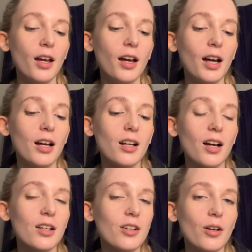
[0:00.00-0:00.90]
And
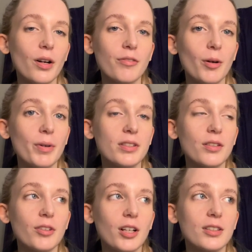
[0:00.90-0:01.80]
I don't know, I found myself
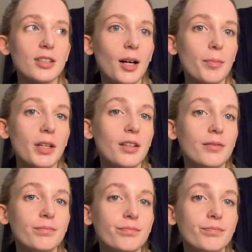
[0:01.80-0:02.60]
kind of snappy.